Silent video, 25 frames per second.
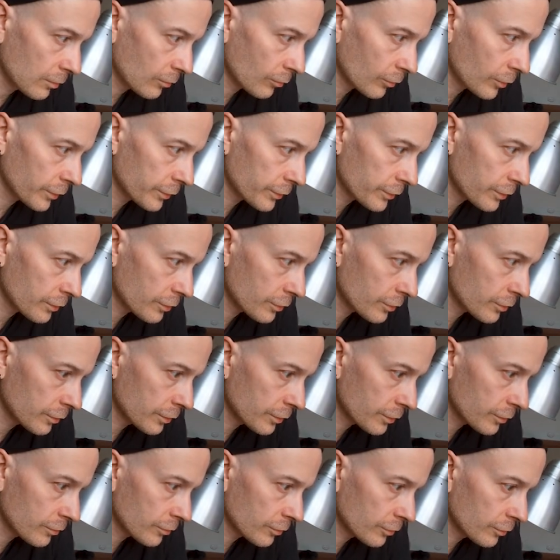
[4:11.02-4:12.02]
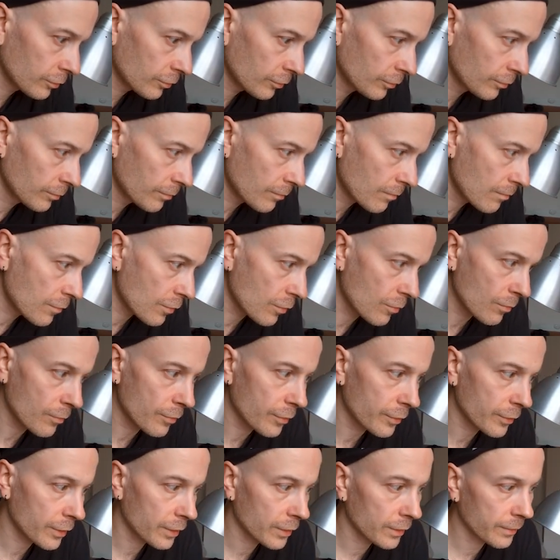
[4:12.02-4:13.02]
what essentially is going to do,
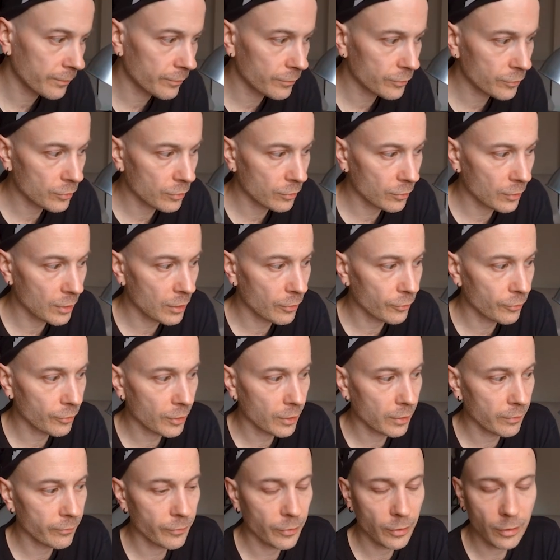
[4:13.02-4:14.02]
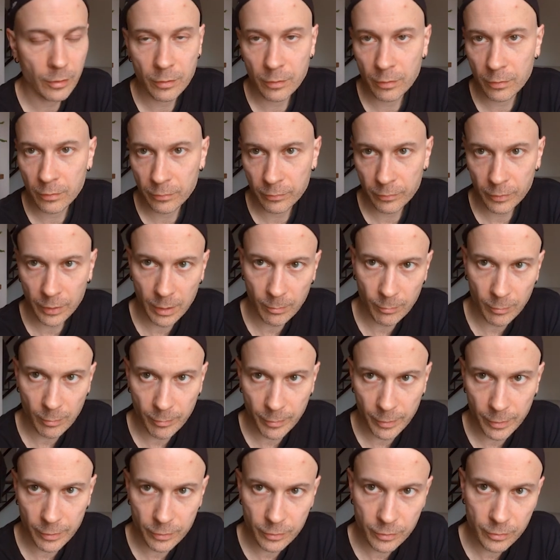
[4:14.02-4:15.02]
boom, yeah. So now you have your demo
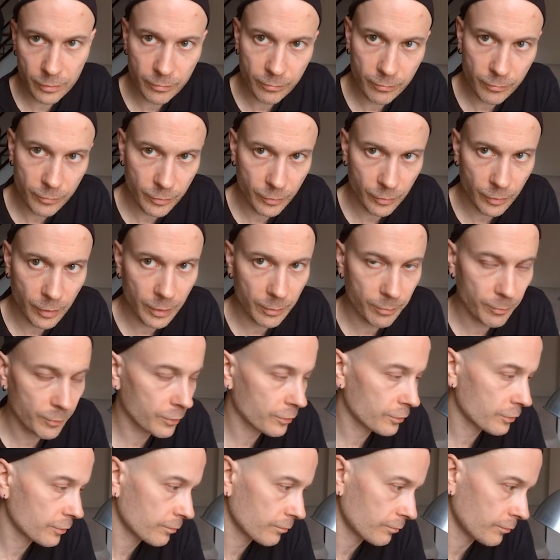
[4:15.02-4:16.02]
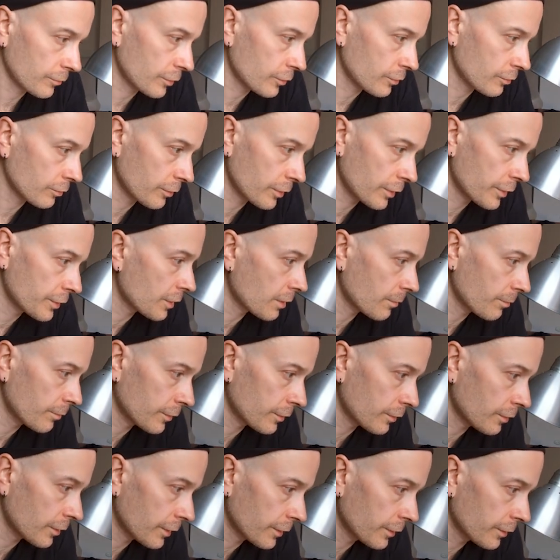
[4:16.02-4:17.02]
bench. So that means it's already
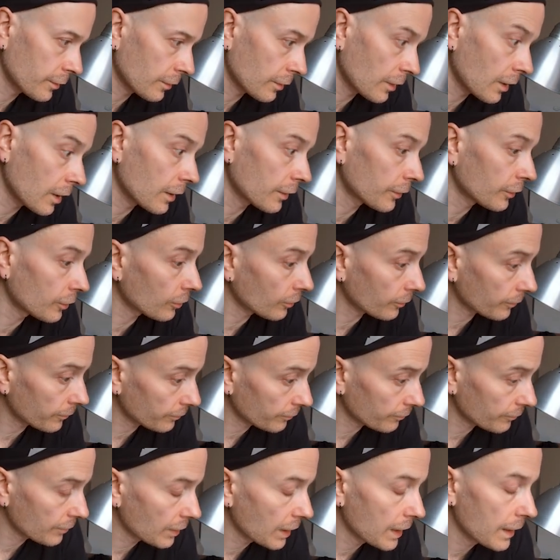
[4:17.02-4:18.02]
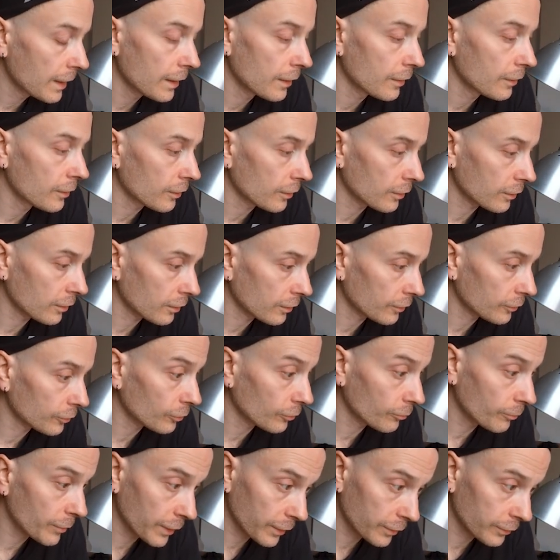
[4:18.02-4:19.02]
up and running. No,
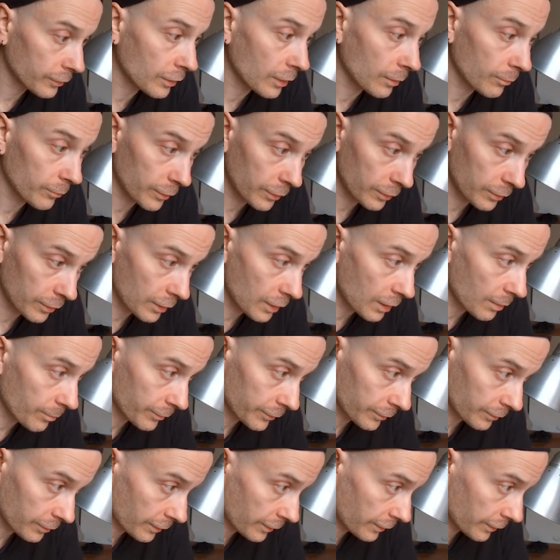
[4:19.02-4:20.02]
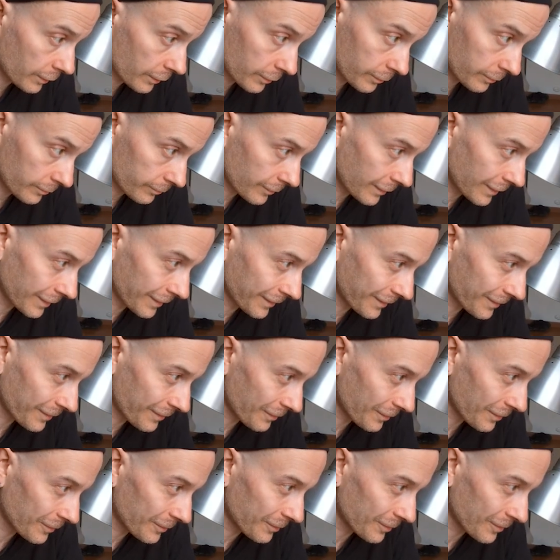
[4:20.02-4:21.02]
to make it completely up and running,
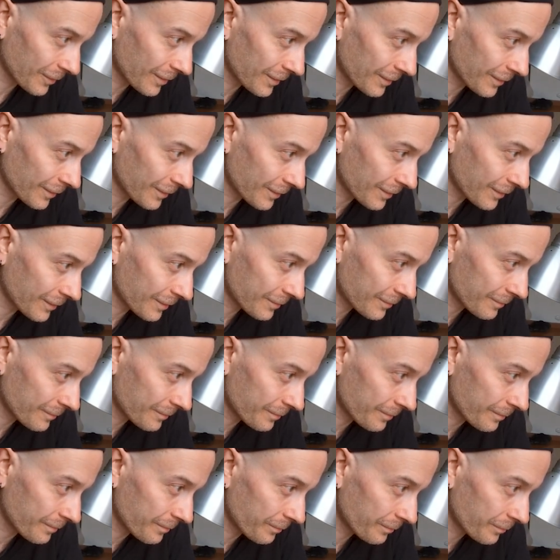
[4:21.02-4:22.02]
you need to run the